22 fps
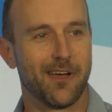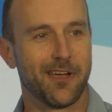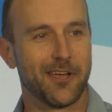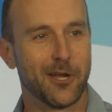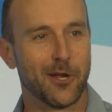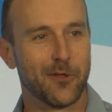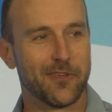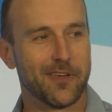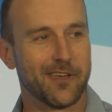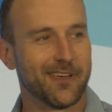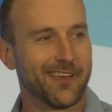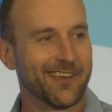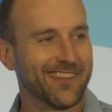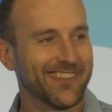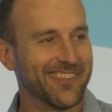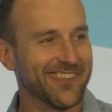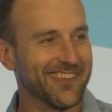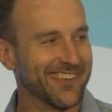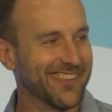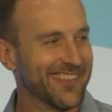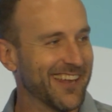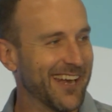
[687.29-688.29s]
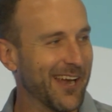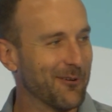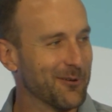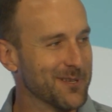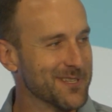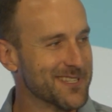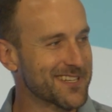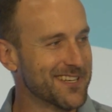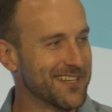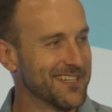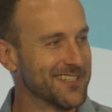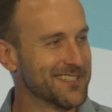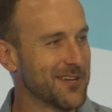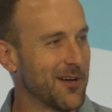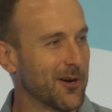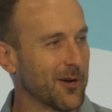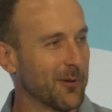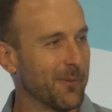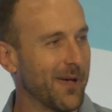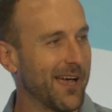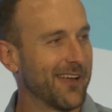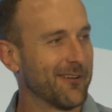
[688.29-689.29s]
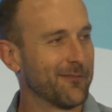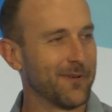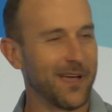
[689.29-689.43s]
uh, you know, the, the, that I was going to talk about.